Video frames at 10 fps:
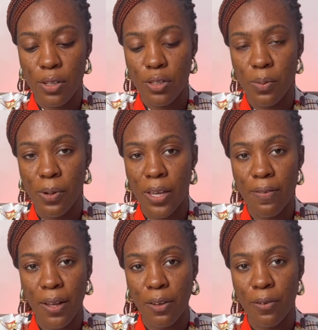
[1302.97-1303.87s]
So, but if
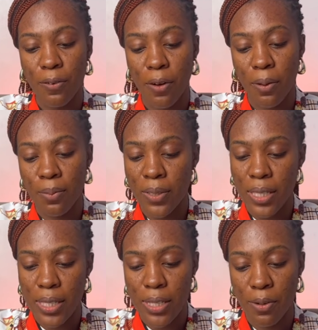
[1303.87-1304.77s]
you're not from
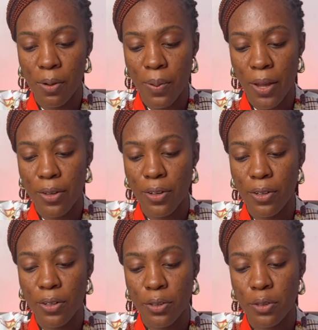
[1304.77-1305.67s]
these European
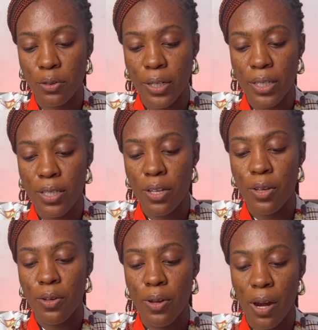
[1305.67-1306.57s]
Union countries,
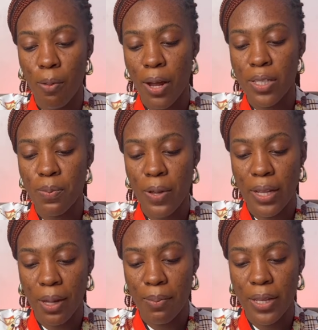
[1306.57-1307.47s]
you're required to pay
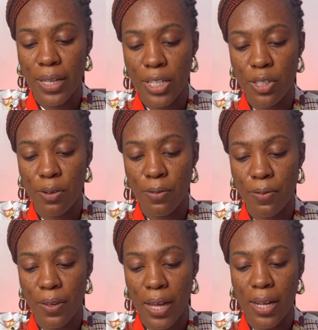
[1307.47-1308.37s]
an application
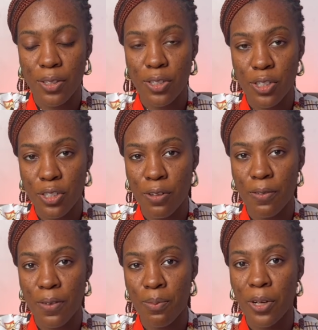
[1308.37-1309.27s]
fee and tuition fee.